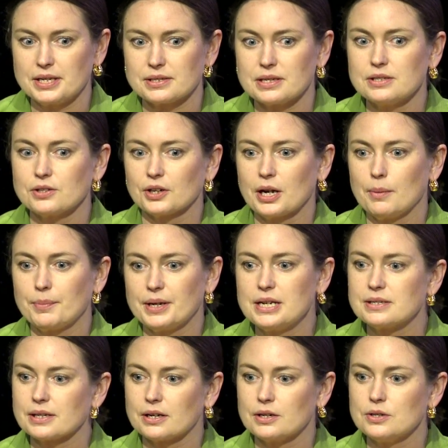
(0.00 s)
These are companies
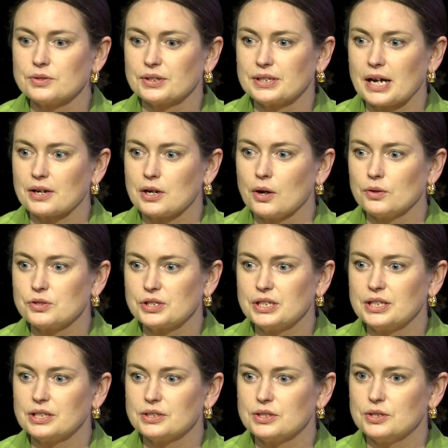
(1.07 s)
that are using technology
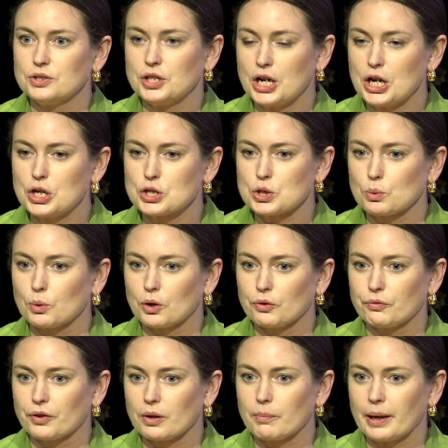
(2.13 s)
to change the world
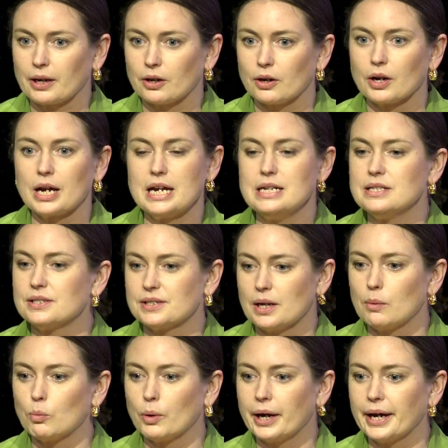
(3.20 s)
for the better in
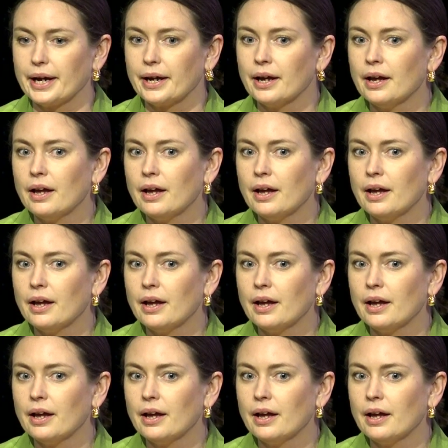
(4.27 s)
some way.